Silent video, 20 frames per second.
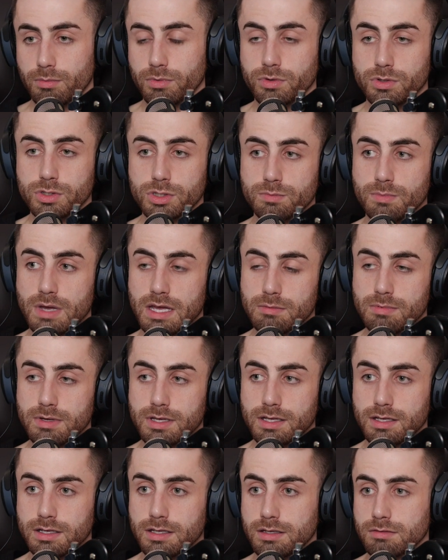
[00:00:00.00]
who's
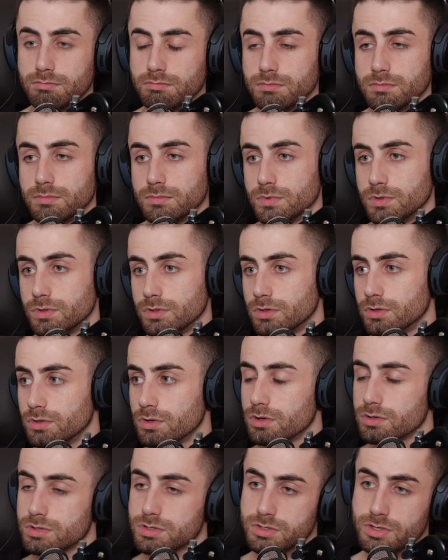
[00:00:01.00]
maybe
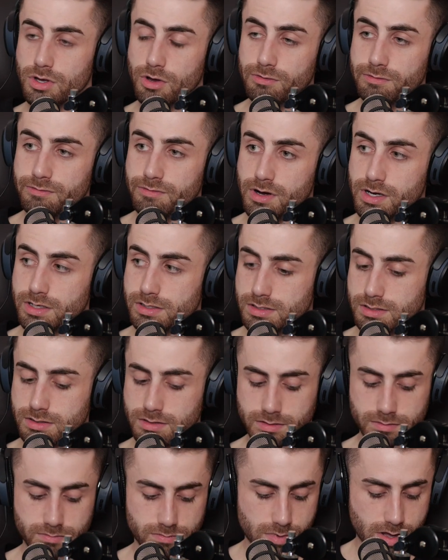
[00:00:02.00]
not so
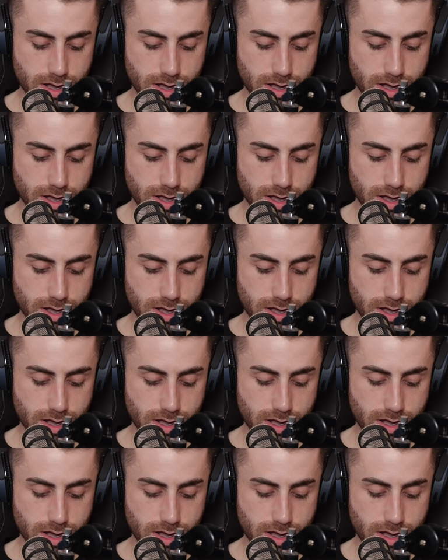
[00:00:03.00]
fussed.